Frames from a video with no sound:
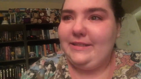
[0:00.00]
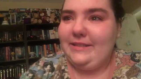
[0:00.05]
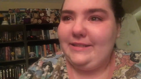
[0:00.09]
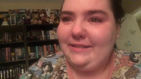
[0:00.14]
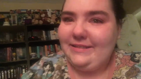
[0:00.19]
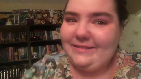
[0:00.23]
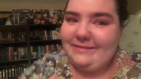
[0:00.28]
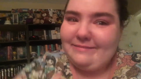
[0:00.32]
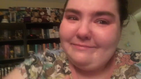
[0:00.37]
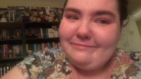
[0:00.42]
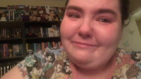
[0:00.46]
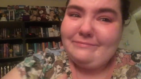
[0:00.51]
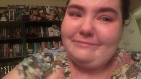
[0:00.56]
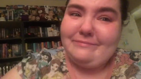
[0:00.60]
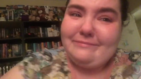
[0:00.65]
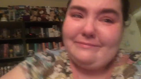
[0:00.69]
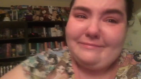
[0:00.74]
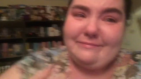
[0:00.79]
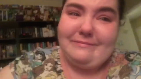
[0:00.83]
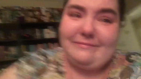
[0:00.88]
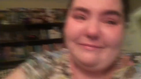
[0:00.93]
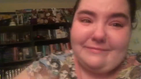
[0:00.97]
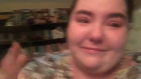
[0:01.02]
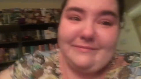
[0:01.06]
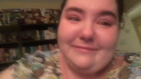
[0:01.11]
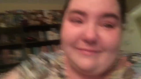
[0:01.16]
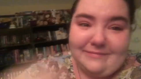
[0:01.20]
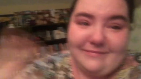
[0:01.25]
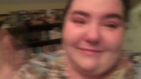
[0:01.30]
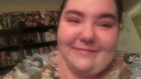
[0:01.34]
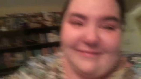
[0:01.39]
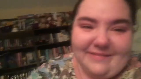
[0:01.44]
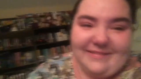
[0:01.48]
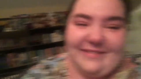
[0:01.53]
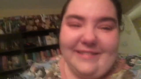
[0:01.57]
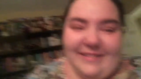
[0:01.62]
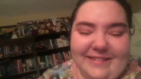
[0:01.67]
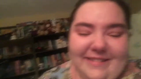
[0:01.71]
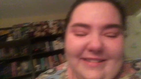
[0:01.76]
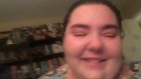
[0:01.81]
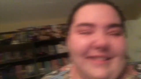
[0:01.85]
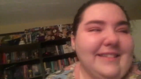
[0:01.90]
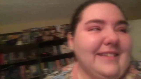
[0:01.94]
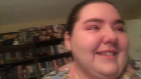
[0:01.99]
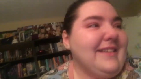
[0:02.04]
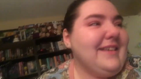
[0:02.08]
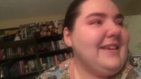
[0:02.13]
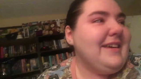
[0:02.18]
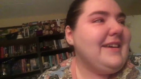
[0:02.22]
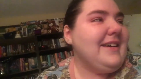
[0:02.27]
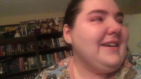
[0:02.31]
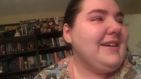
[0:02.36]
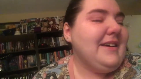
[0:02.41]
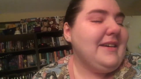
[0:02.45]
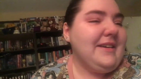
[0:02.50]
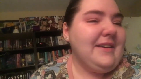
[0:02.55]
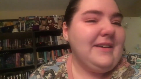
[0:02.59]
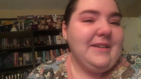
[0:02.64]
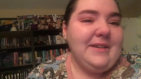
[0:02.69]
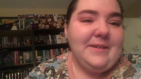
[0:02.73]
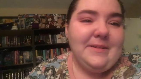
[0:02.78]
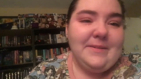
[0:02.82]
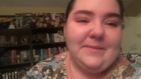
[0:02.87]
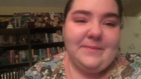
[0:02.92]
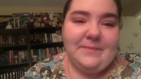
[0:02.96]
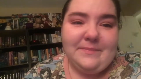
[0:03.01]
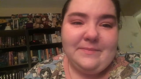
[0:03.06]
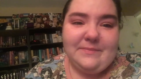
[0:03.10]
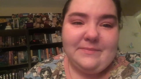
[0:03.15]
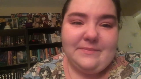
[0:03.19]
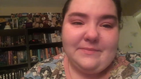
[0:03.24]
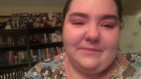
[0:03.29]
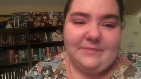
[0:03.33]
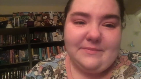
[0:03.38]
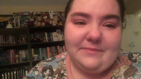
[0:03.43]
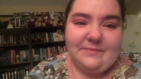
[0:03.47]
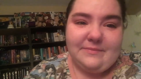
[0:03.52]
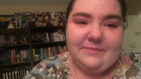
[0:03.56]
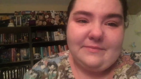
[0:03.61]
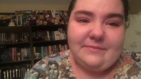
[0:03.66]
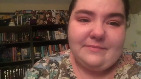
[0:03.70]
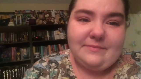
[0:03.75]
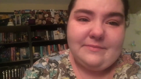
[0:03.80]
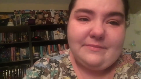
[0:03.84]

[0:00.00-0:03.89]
No one is speaking in this clip.